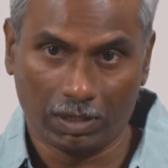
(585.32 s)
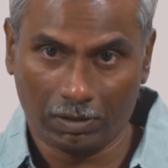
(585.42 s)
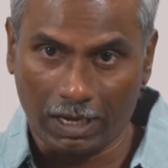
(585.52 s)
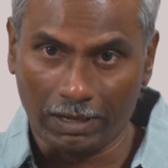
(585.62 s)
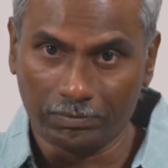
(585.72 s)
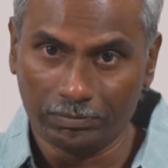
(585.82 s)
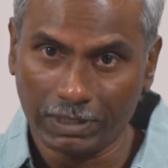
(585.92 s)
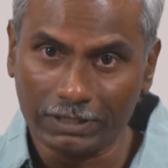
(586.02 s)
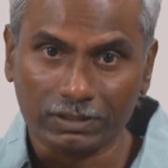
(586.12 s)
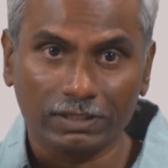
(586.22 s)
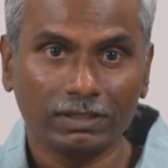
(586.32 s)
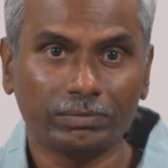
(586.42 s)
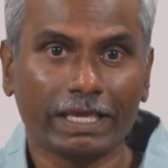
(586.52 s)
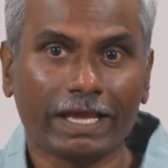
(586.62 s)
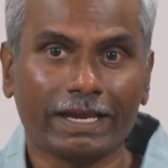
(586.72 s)
I am extending
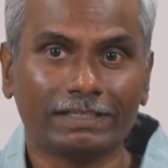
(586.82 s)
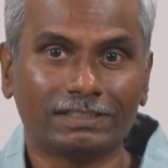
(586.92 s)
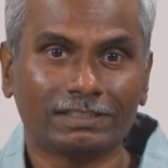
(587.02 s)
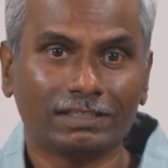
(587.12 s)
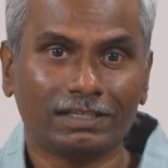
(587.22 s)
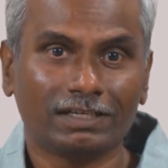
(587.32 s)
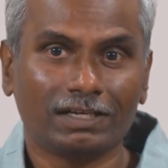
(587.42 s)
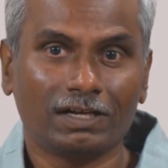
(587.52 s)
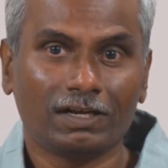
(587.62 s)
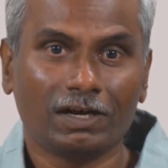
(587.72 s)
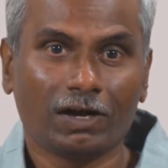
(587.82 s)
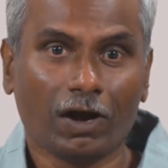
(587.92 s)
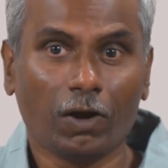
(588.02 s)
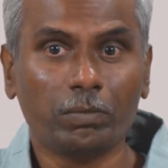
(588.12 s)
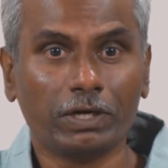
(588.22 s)
my hands,
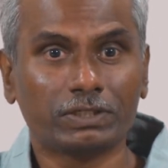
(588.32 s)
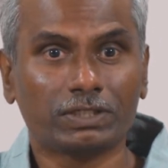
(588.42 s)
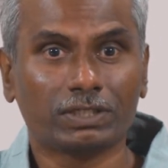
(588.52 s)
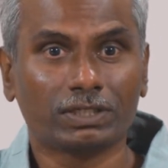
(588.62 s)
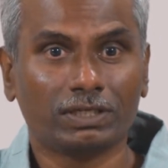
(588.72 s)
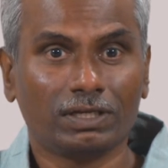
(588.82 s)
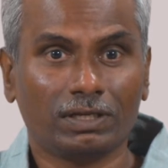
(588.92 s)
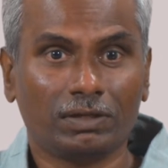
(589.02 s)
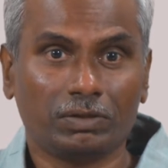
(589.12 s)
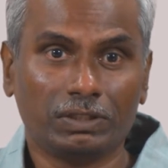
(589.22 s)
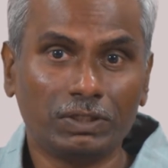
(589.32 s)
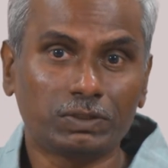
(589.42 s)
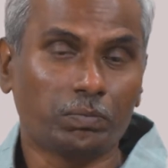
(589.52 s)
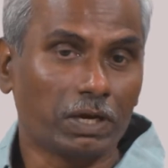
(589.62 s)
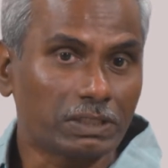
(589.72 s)
how much each
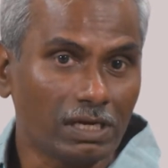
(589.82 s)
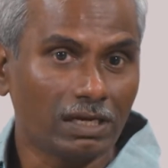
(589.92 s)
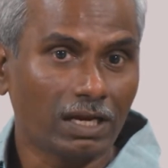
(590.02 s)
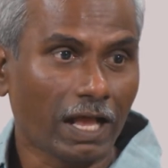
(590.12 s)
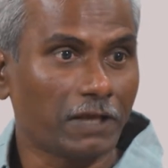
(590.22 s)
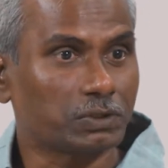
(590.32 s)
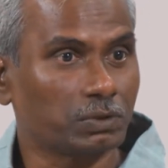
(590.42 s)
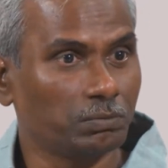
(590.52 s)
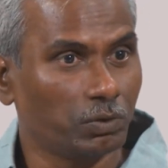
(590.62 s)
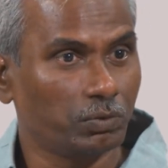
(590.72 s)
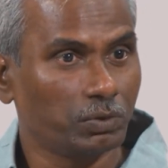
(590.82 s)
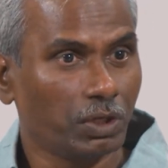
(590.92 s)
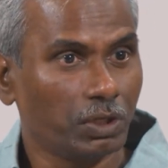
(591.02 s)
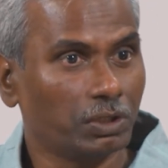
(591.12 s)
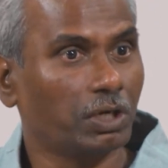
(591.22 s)
muscle has to move
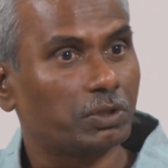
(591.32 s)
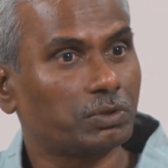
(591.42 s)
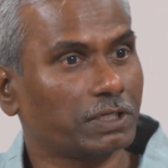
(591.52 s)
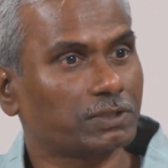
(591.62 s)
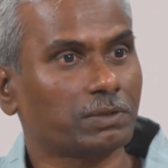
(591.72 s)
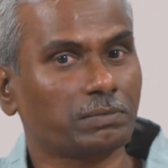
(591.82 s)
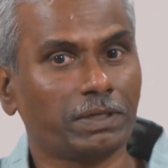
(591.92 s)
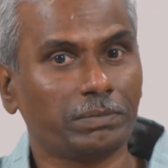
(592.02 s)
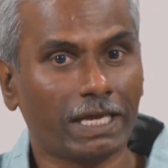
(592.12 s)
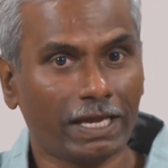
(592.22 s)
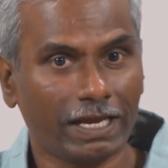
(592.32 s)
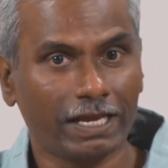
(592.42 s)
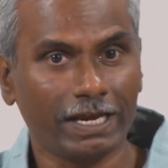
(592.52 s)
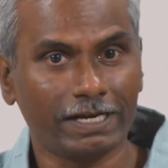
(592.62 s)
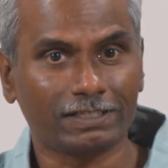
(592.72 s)
in order to extend my
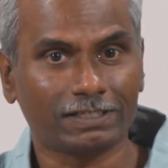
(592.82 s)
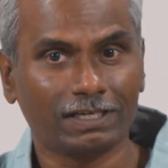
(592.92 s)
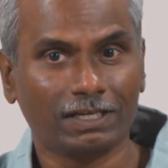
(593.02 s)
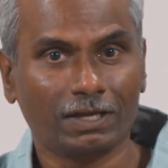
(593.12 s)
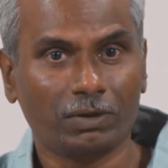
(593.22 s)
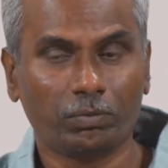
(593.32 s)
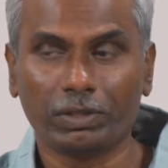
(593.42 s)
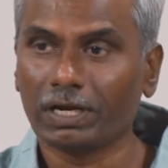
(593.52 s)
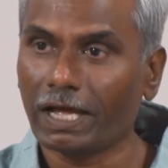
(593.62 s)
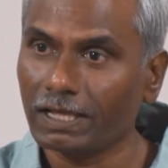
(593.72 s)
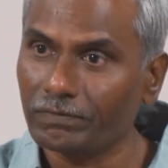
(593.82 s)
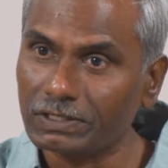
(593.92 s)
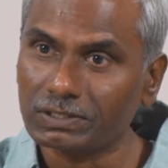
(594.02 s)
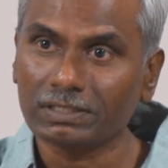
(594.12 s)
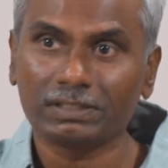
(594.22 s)
hands, whether I have
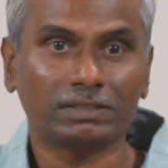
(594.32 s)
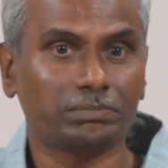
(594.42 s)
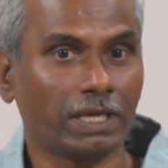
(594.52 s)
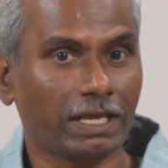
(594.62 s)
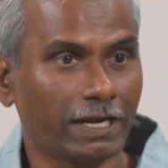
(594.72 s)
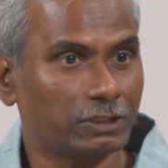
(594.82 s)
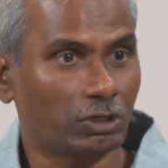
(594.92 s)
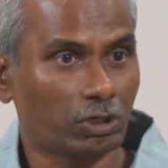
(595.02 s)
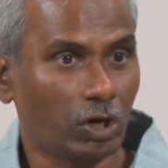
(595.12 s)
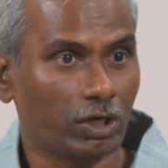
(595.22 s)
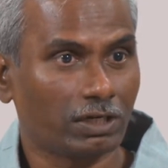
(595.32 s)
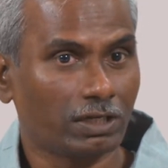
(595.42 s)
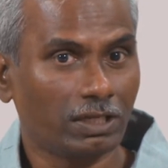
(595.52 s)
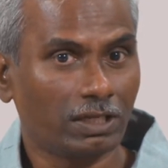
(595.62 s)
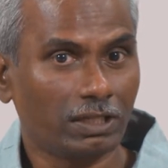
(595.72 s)
extended my hands or not.
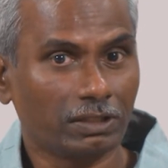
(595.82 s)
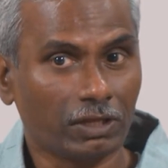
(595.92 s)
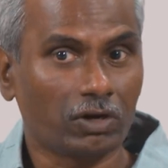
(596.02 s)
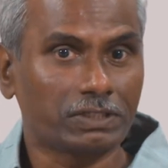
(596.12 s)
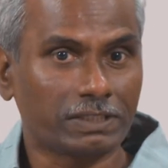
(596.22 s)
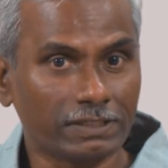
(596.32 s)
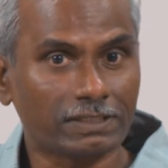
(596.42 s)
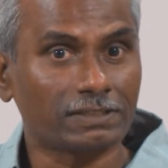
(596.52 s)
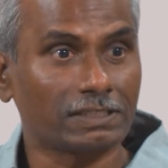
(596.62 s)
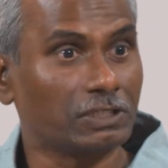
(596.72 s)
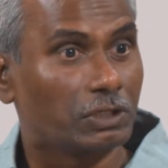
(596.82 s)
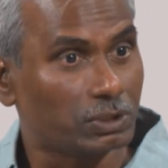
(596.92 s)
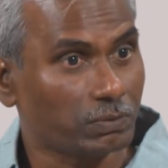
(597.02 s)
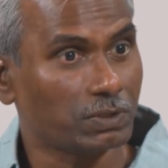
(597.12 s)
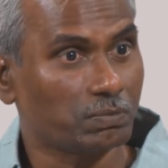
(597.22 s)
There are sensors in each
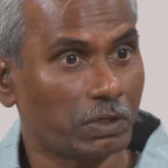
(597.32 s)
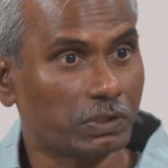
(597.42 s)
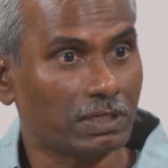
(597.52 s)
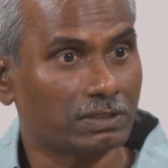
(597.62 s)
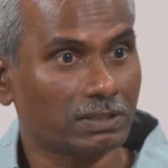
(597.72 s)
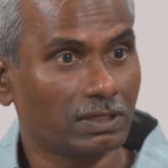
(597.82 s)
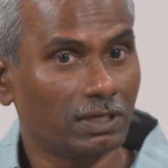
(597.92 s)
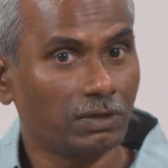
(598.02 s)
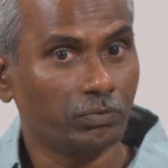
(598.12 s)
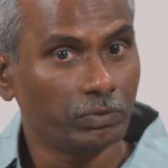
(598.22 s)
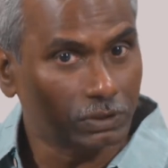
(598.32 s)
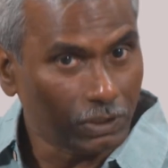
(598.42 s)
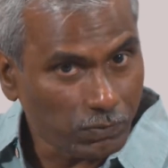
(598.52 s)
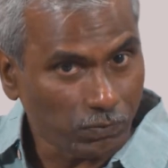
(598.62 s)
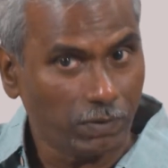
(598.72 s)
of these muscles which
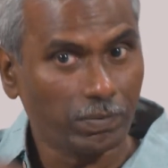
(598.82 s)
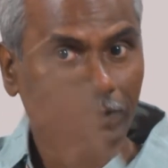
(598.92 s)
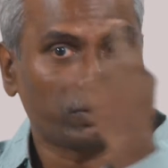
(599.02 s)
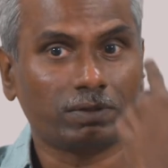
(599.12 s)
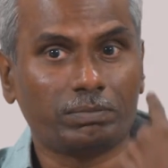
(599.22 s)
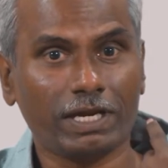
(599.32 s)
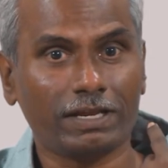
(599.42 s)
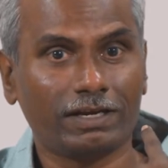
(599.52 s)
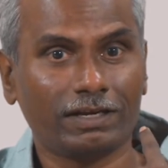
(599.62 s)
gives feedback to the brain.